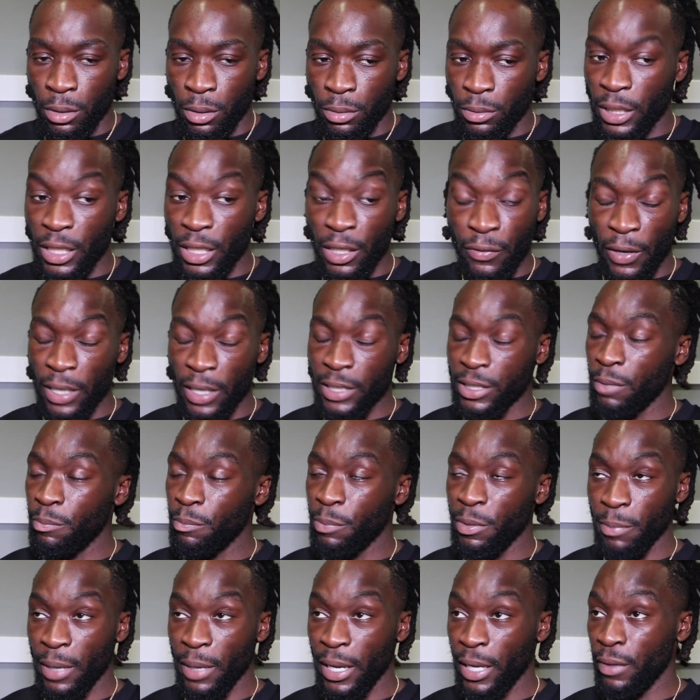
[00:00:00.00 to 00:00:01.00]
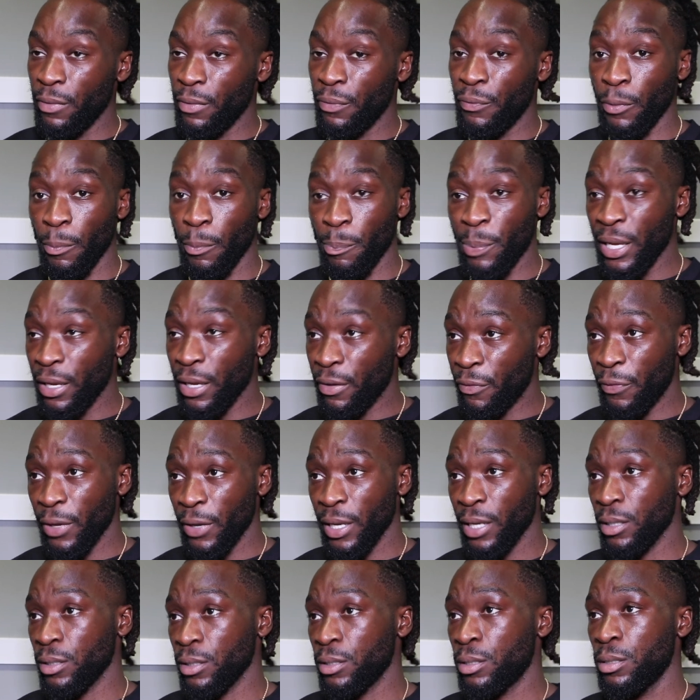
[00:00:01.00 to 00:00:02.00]
These fights can be made for big
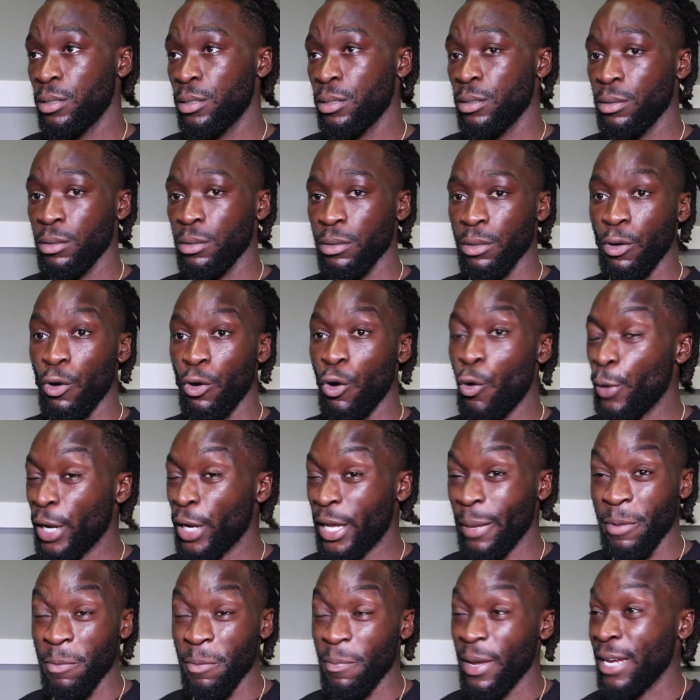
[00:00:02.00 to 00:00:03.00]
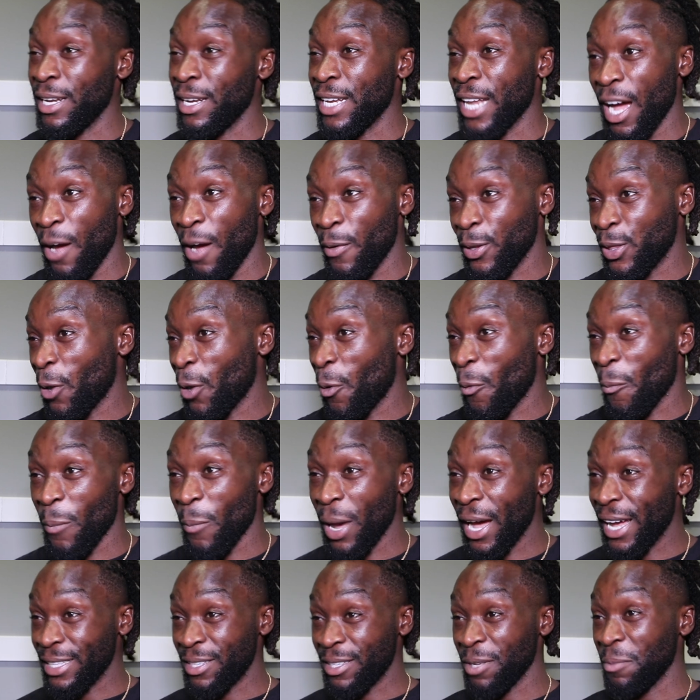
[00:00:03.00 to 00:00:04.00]
things. Oh, it can be made now. It don't
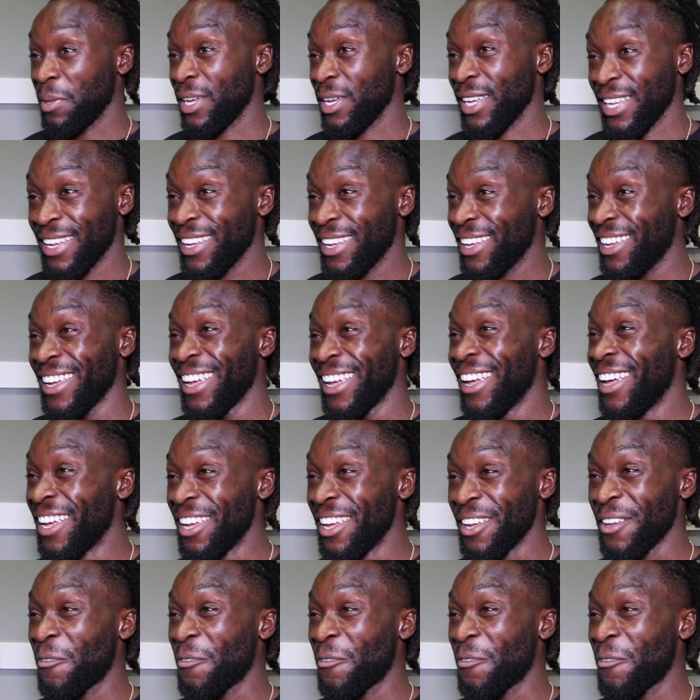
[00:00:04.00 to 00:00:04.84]
matter to me. You